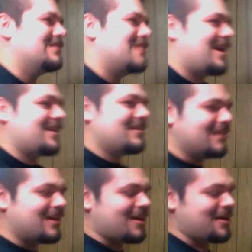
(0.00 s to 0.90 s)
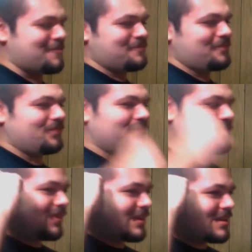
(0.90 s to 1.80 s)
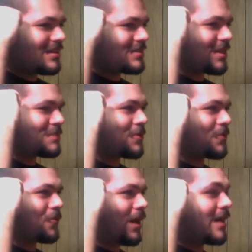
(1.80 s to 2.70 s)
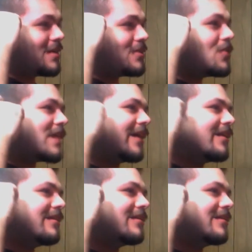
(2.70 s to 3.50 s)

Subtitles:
Yeah. And so that's pretty cool. I didn't know that.